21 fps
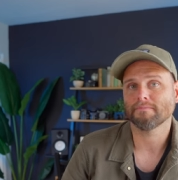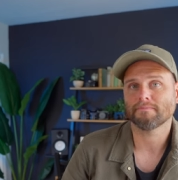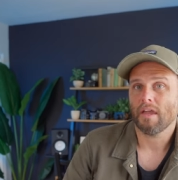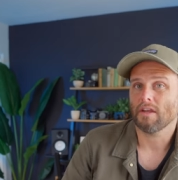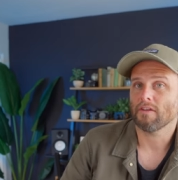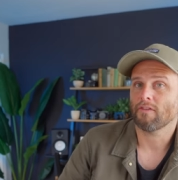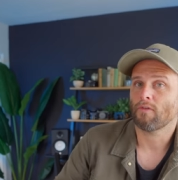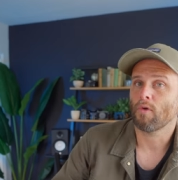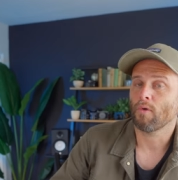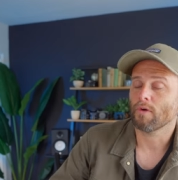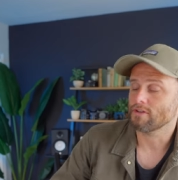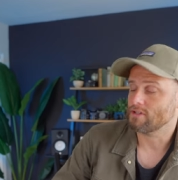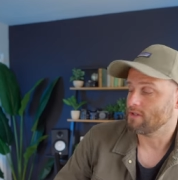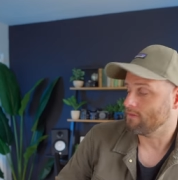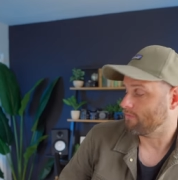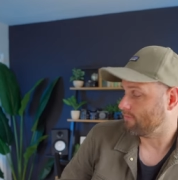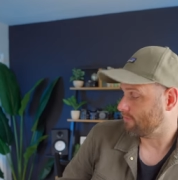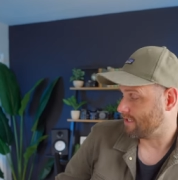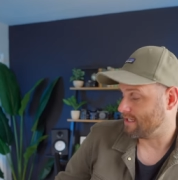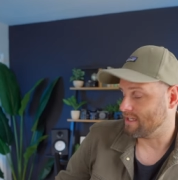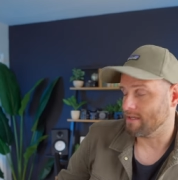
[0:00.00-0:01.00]
And of course, you've
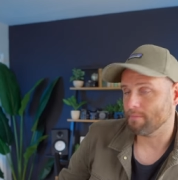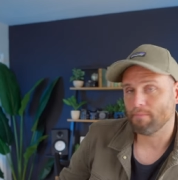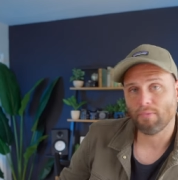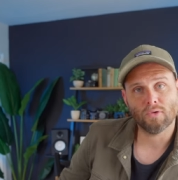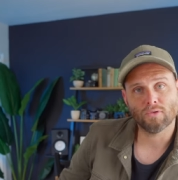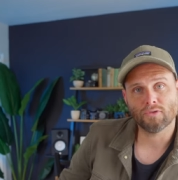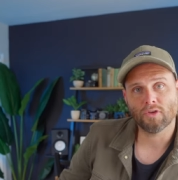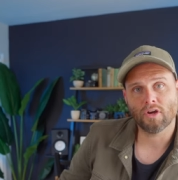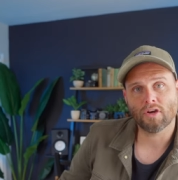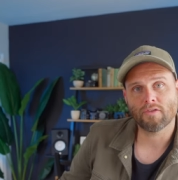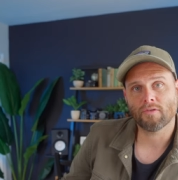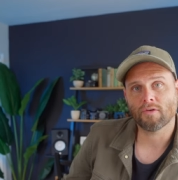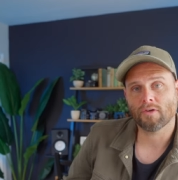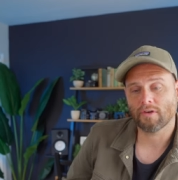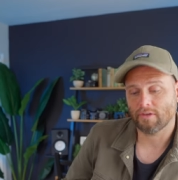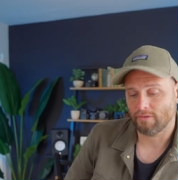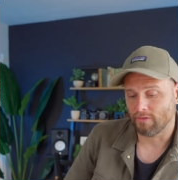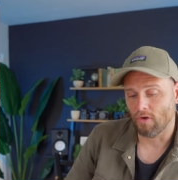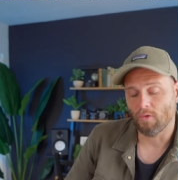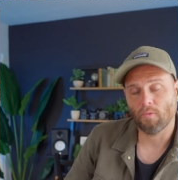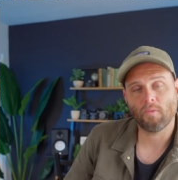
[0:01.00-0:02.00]
seen it pulled over,
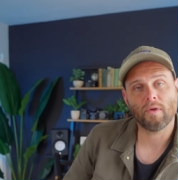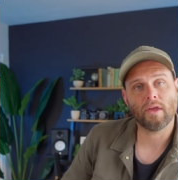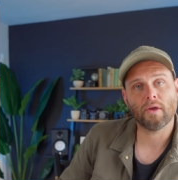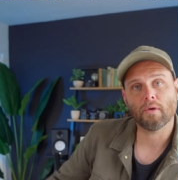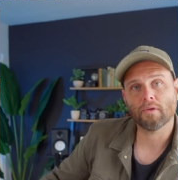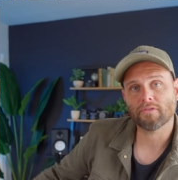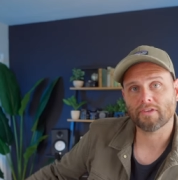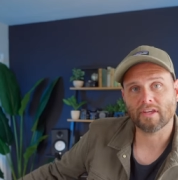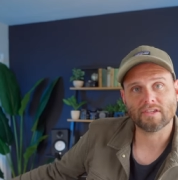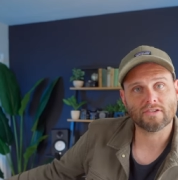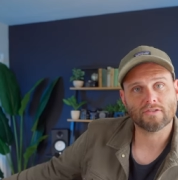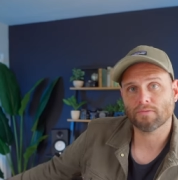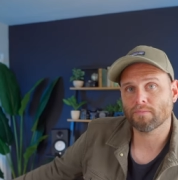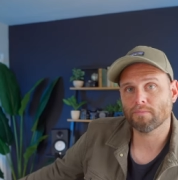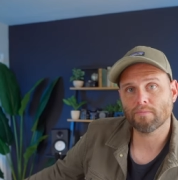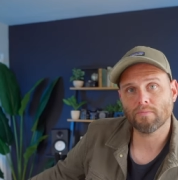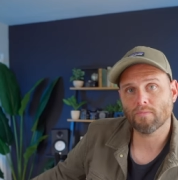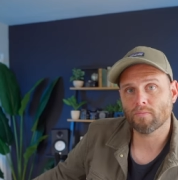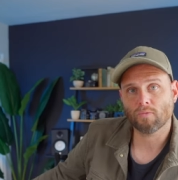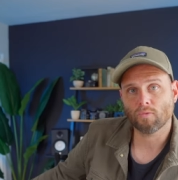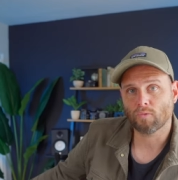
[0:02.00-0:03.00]
it's on wheels. I just
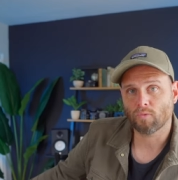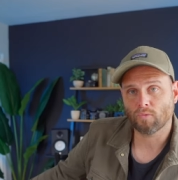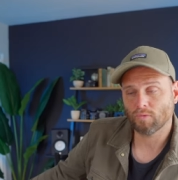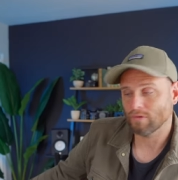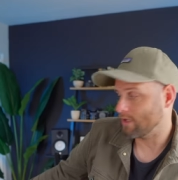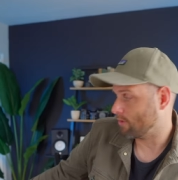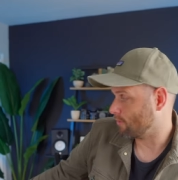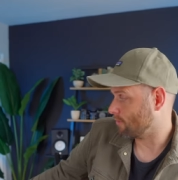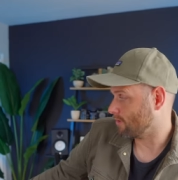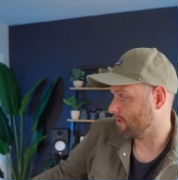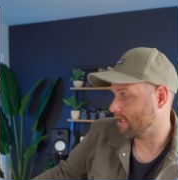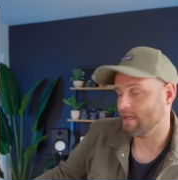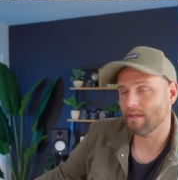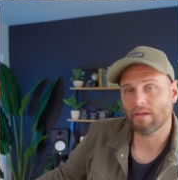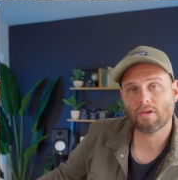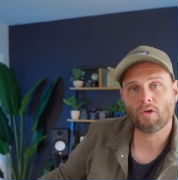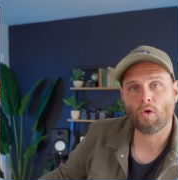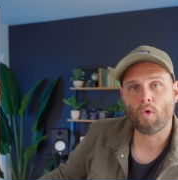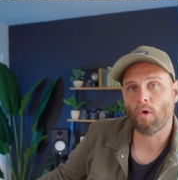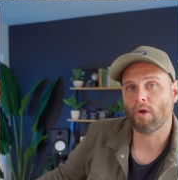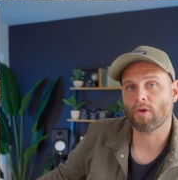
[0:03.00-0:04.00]
literally
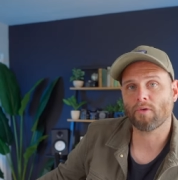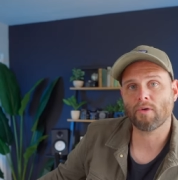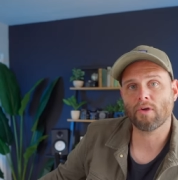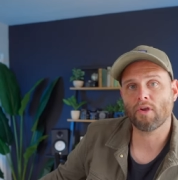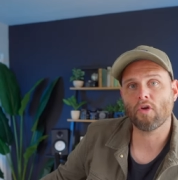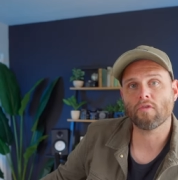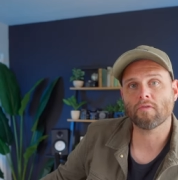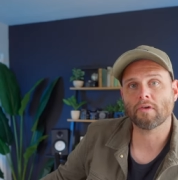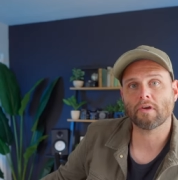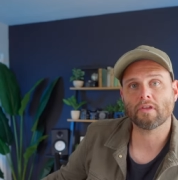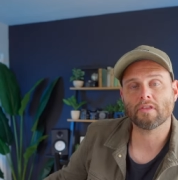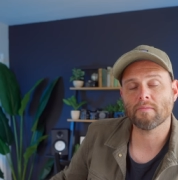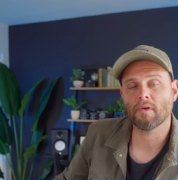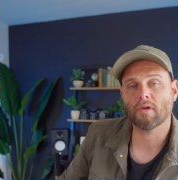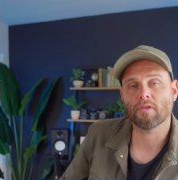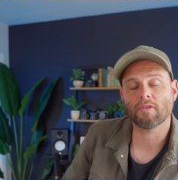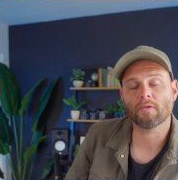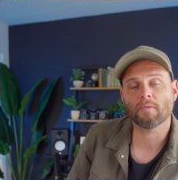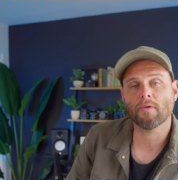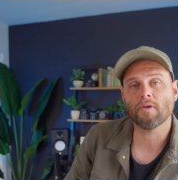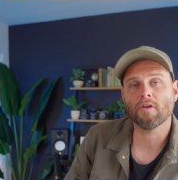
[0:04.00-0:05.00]
corner it over to the middle
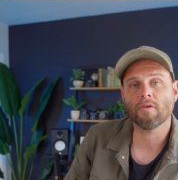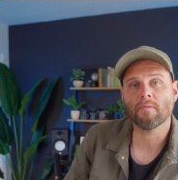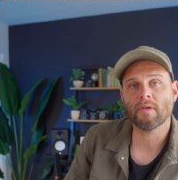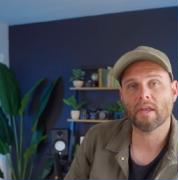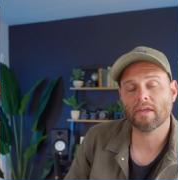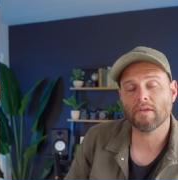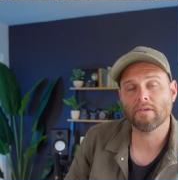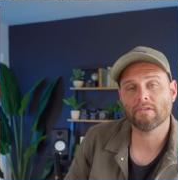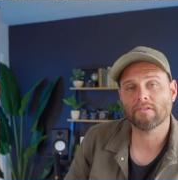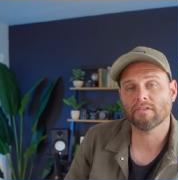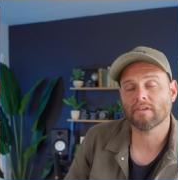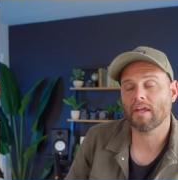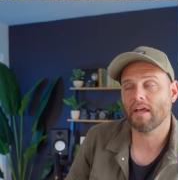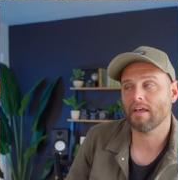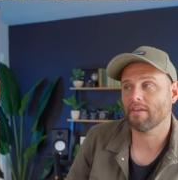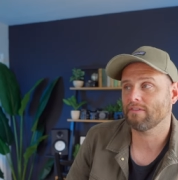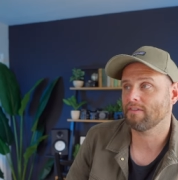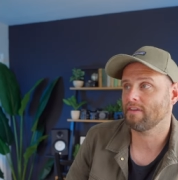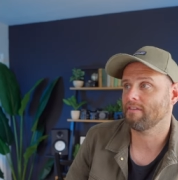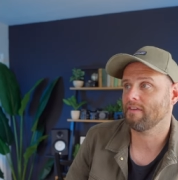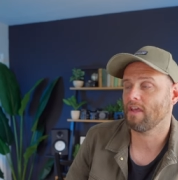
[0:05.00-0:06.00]
of the room and I use it
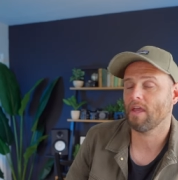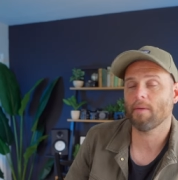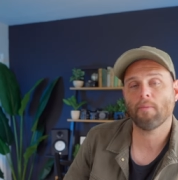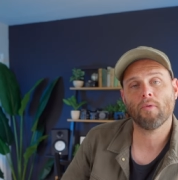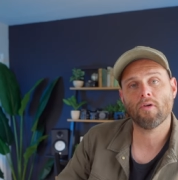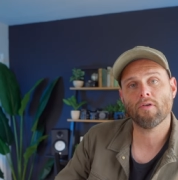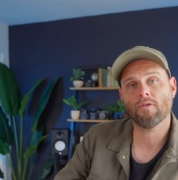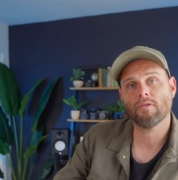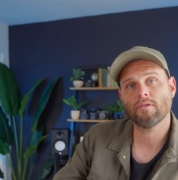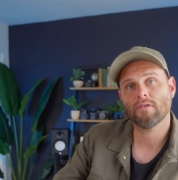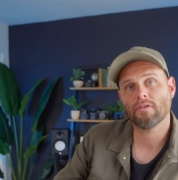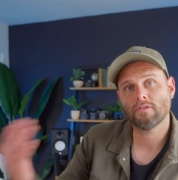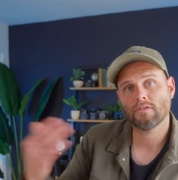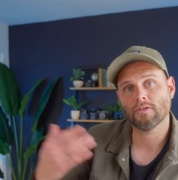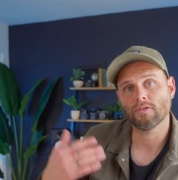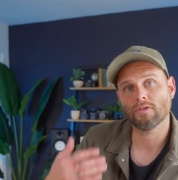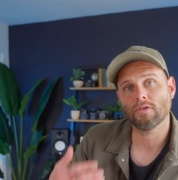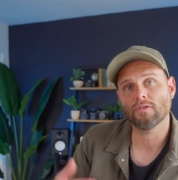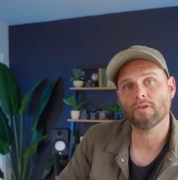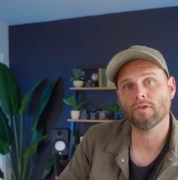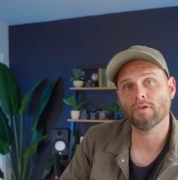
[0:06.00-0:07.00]
as a table to
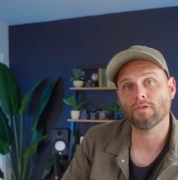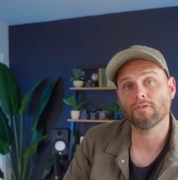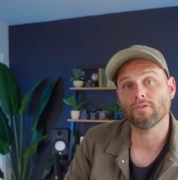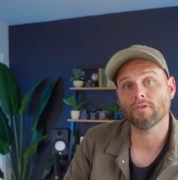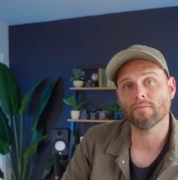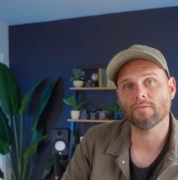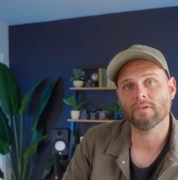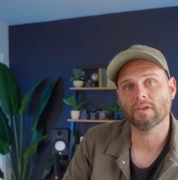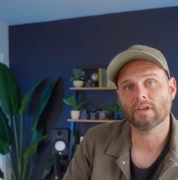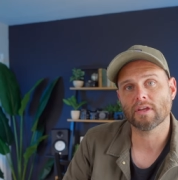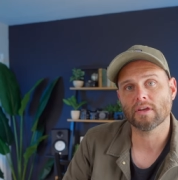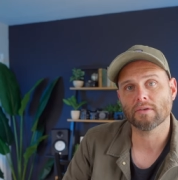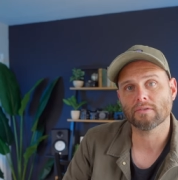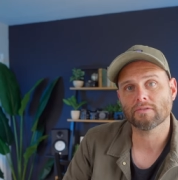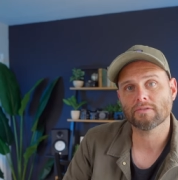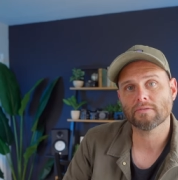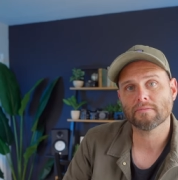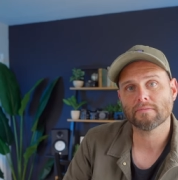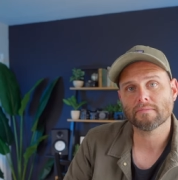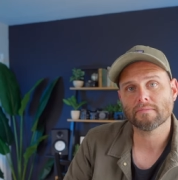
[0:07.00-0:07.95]
do the YouTube videos.